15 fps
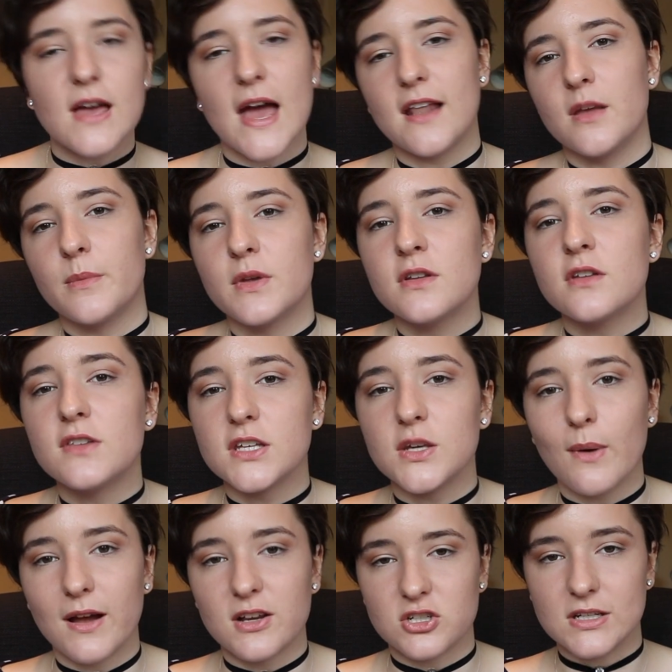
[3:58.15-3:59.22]
element that
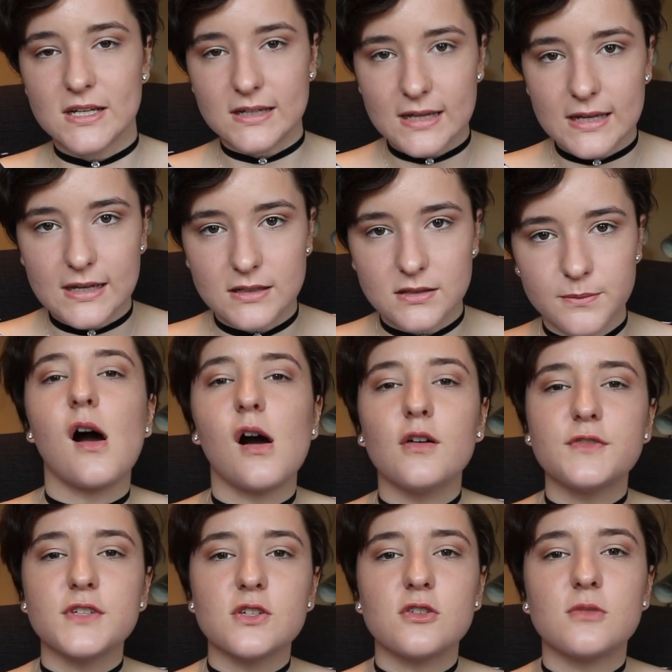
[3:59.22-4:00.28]
you actually need.
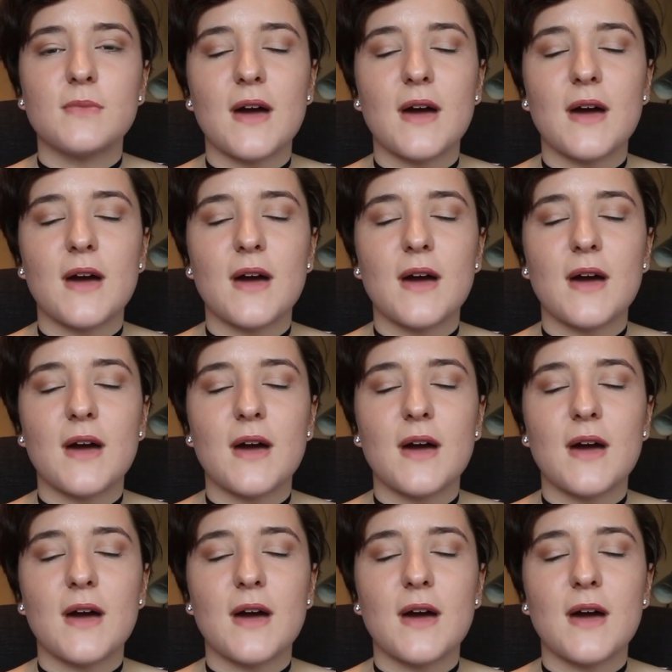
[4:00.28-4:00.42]
After your